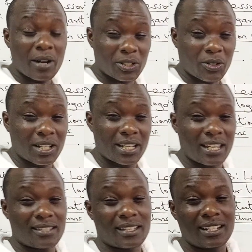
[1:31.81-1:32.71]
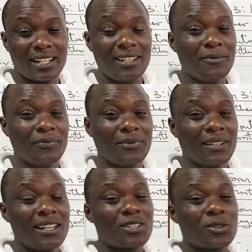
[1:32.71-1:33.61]
talk yesterday.
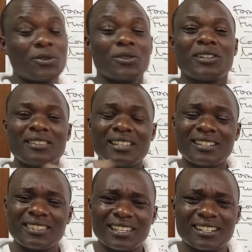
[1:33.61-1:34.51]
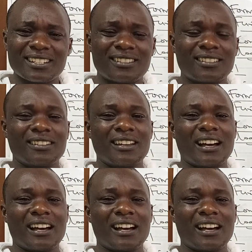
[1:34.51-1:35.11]
So these things